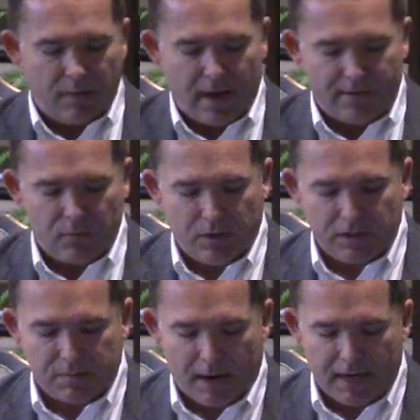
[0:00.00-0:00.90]
heaven with
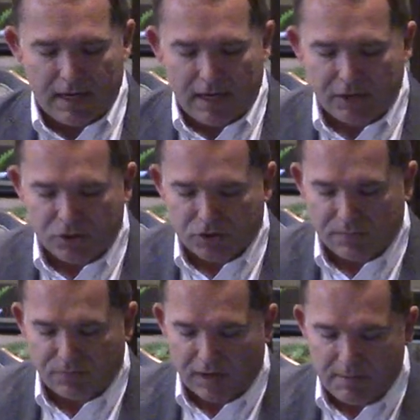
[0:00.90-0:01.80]
His mighty angels
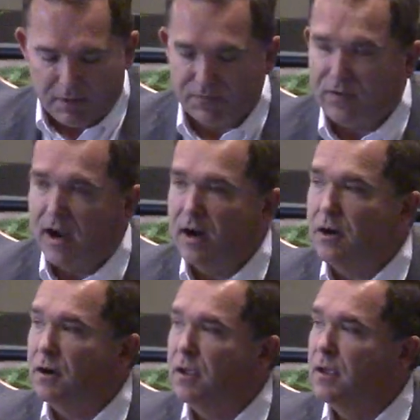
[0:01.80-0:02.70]
in flaming
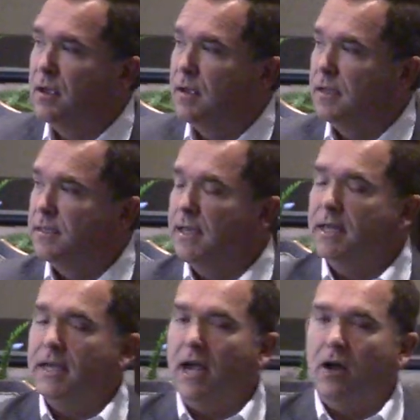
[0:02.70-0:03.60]
fire,
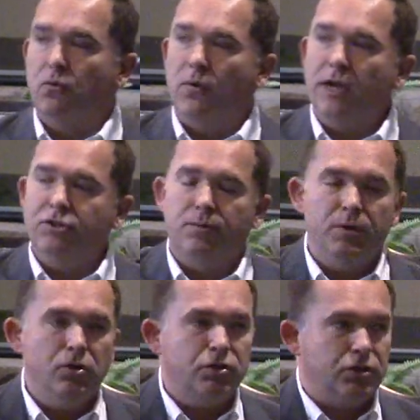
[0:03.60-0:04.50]
dealing out
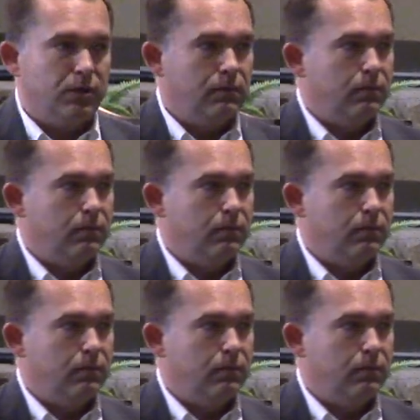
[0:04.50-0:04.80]
retribution